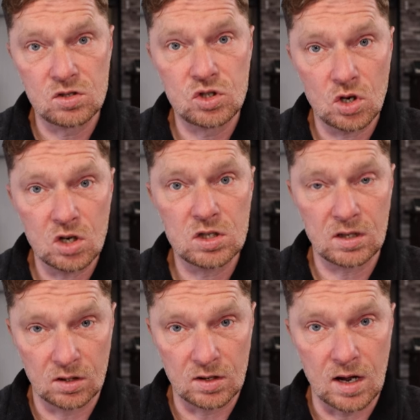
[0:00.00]
is
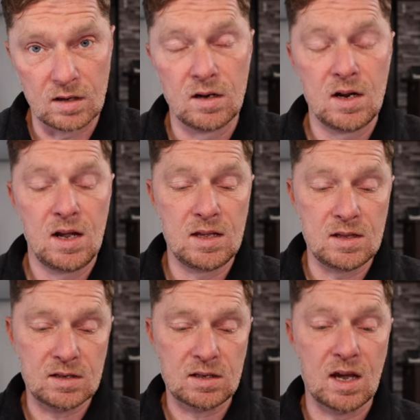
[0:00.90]
charging or not.
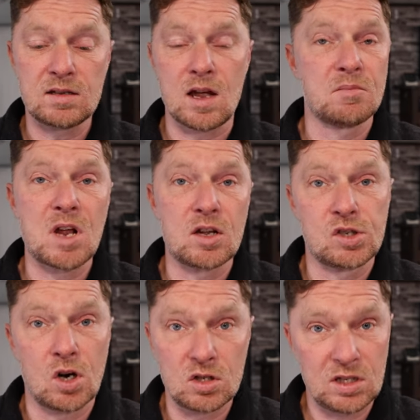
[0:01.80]
In this case, I'm not
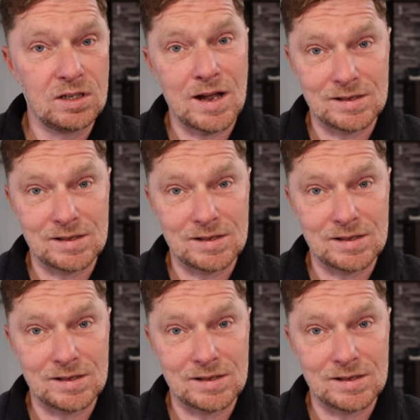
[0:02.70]
charging.